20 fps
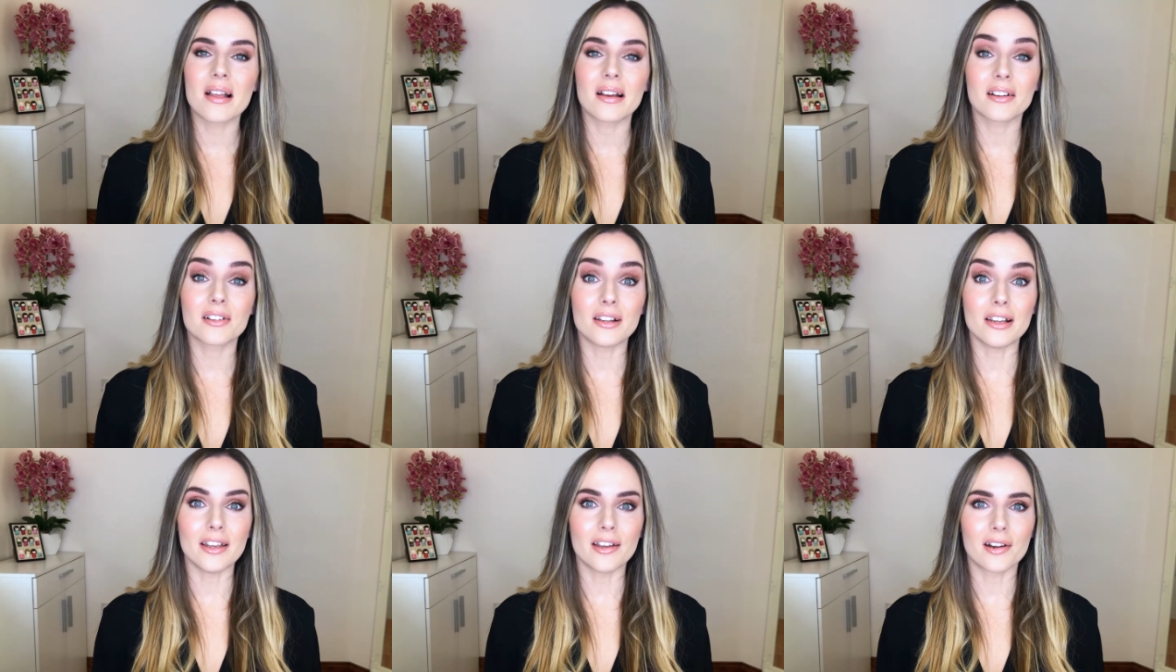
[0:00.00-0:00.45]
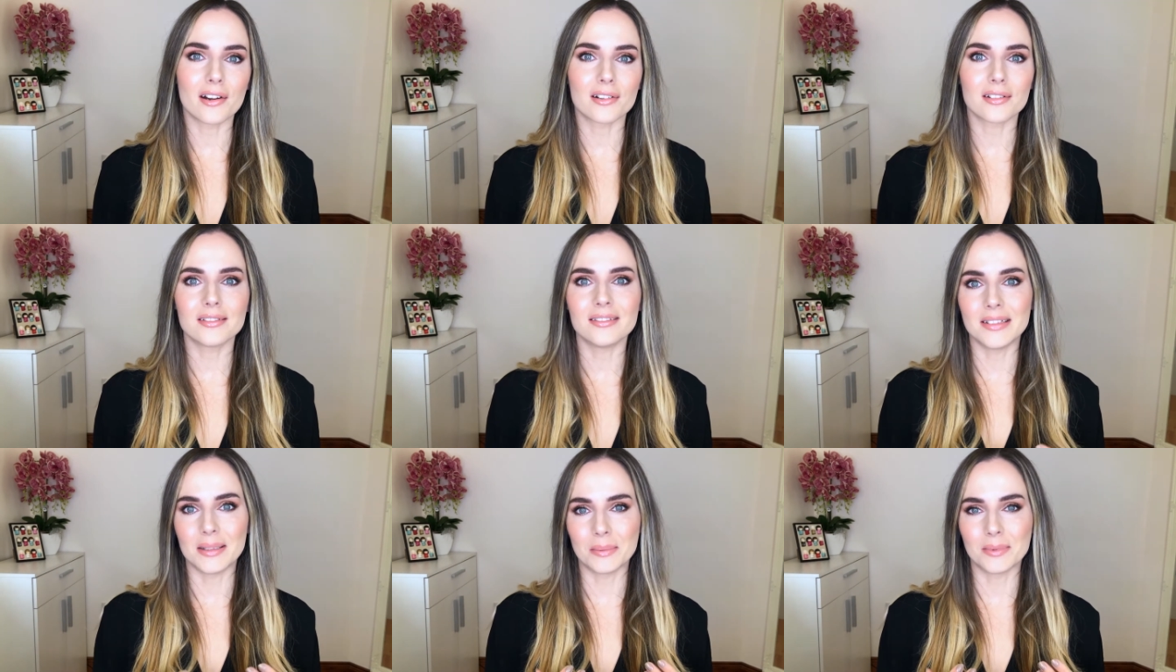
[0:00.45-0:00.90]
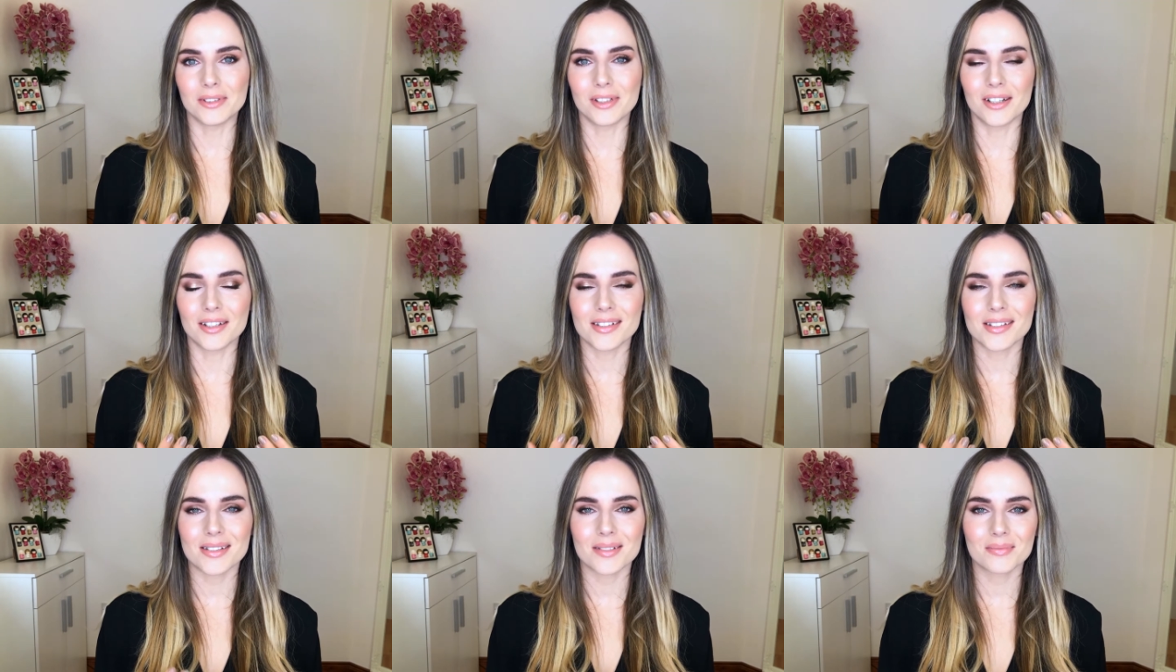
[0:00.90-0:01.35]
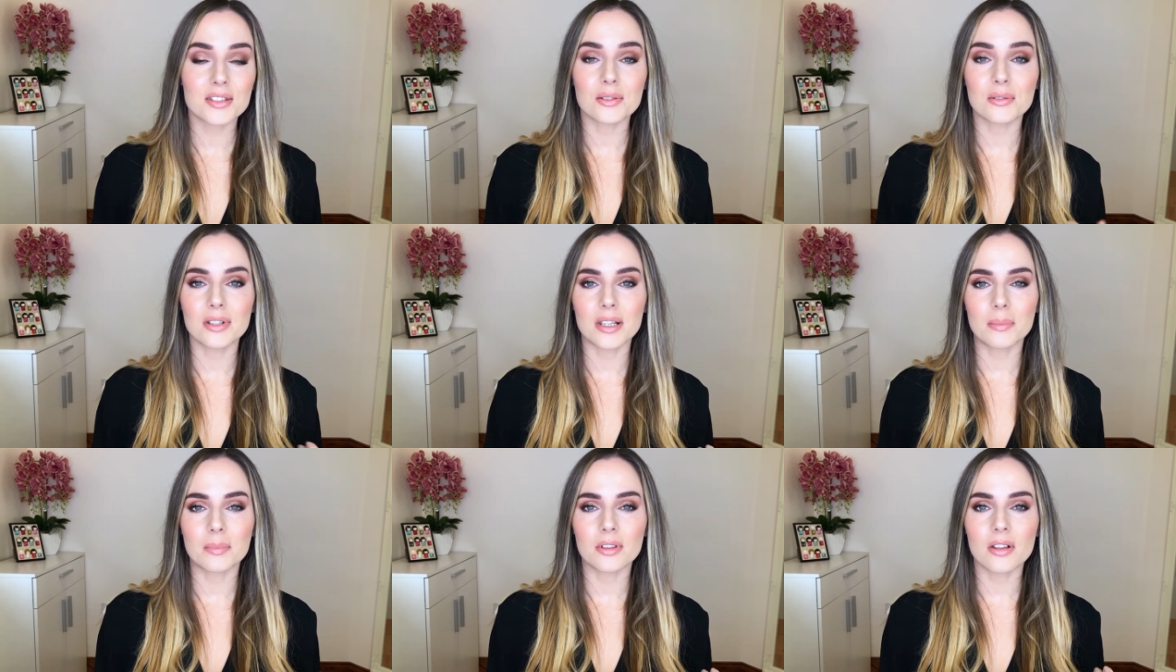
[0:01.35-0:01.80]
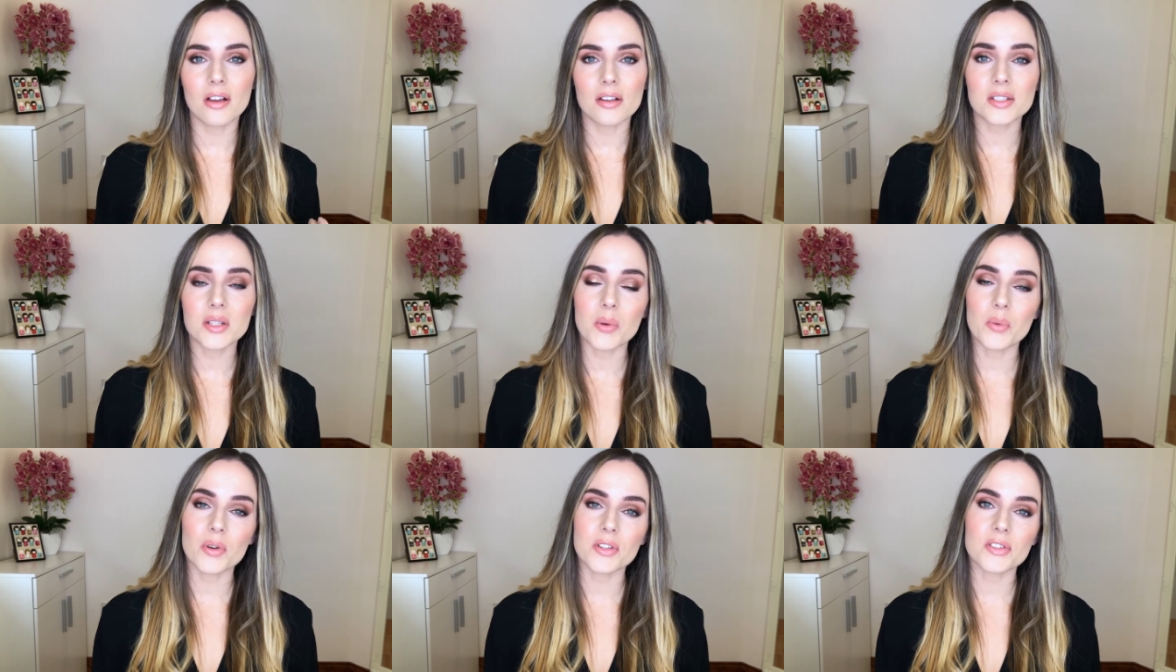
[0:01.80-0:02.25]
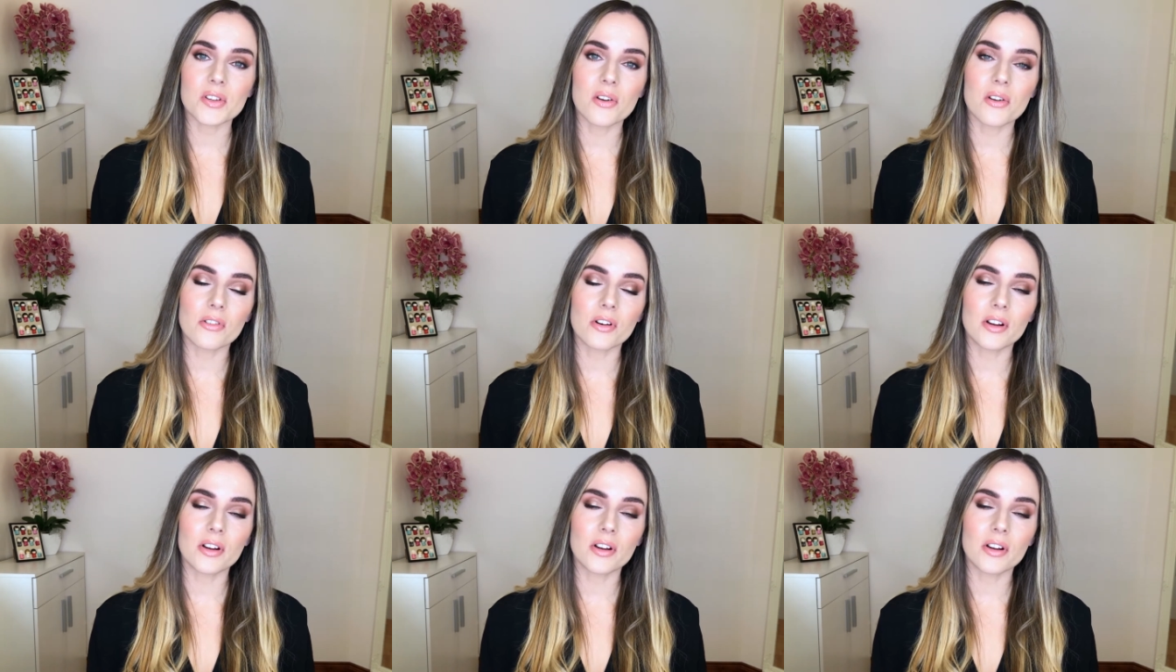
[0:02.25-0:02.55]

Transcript: Clear lip gloss. So lip gloss was a